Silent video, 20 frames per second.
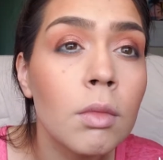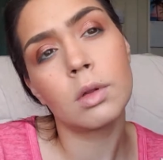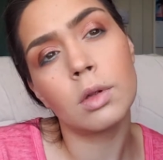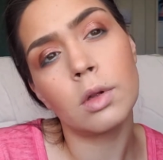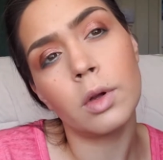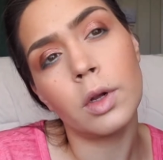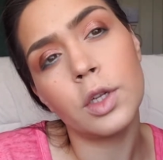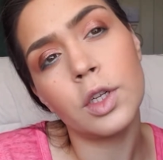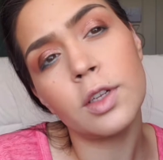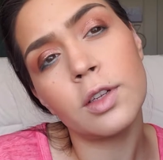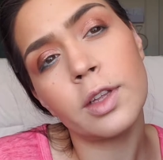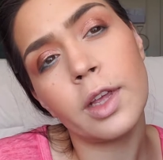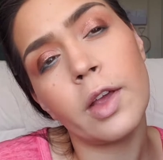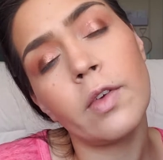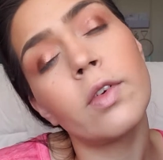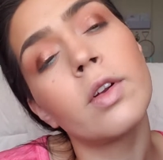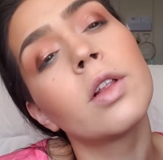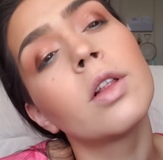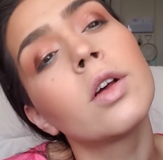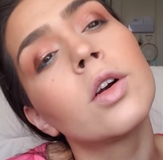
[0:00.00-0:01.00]
So I just
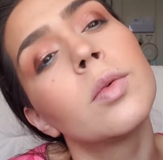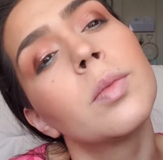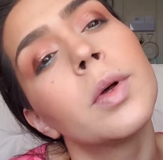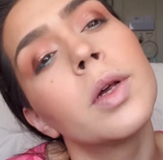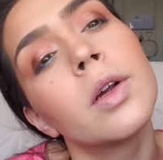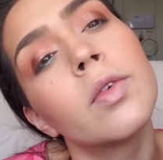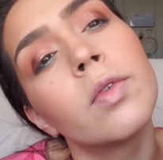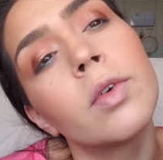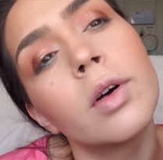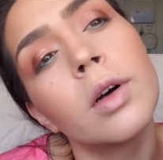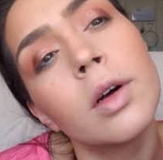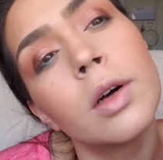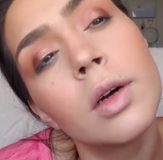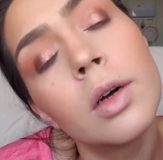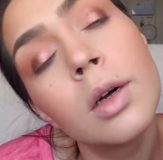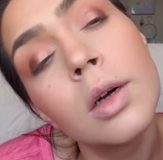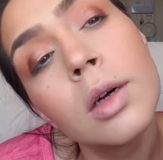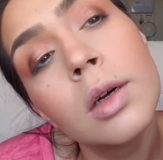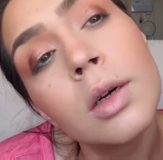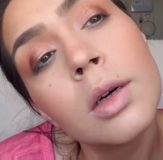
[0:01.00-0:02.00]
gave it a little bit of a
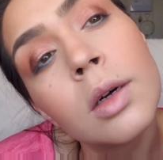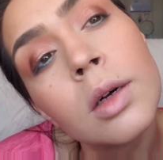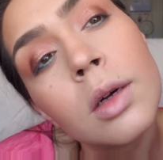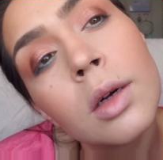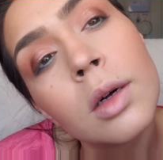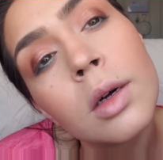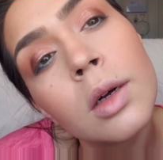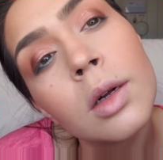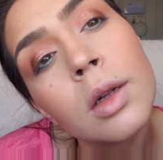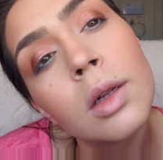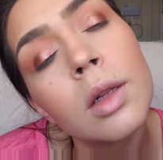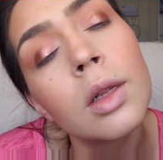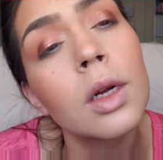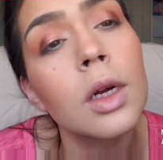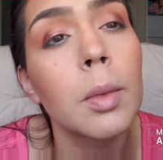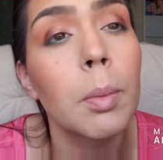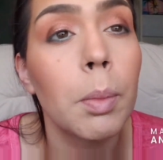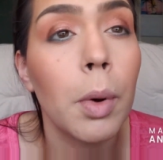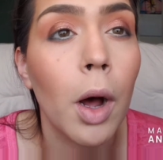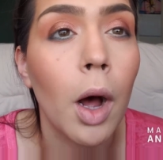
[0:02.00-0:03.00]

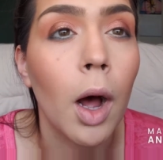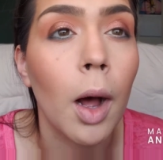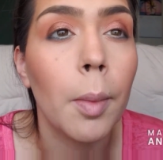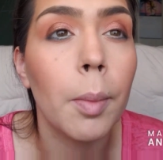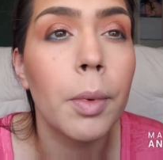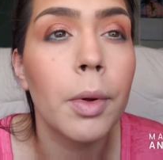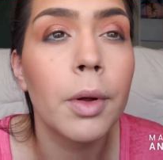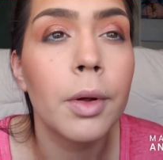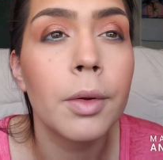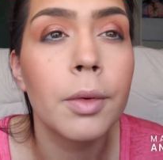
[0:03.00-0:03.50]
pop.